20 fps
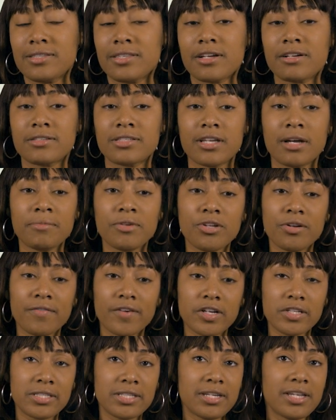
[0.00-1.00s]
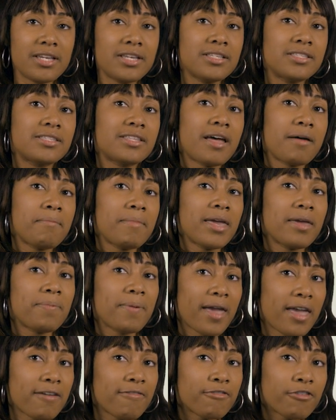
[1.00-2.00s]
There's some universities that may
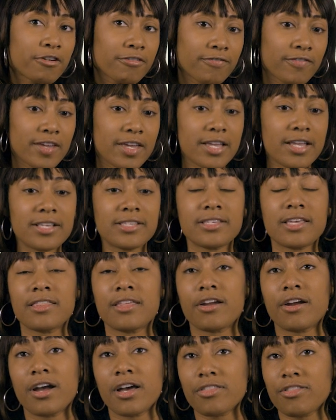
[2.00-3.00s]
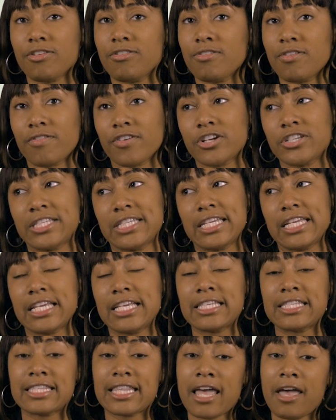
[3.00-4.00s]
pay for fees, and there are other
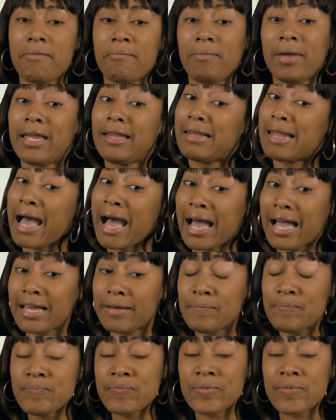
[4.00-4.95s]
universities that may not.